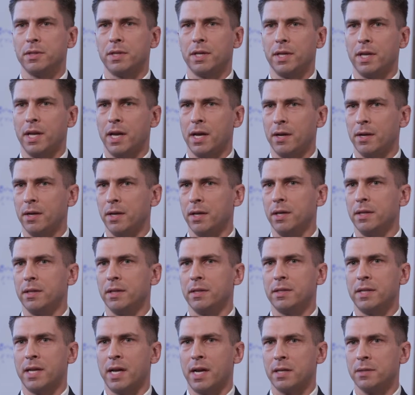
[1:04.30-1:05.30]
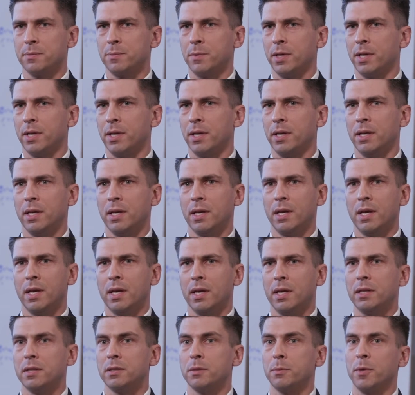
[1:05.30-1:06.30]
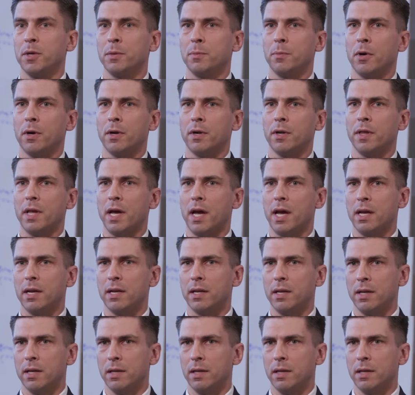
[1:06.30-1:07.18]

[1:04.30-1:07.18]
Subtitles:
and the accounting and the tax planning is a big part of that.